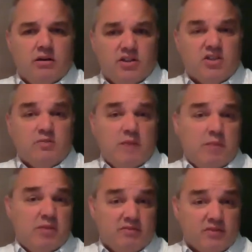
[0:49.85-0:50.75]
and this is
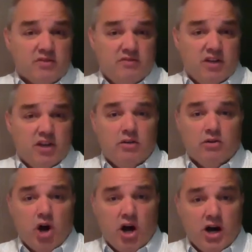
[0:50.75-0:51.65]
maybe the first video
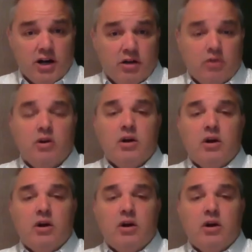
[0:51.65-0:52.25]
or audio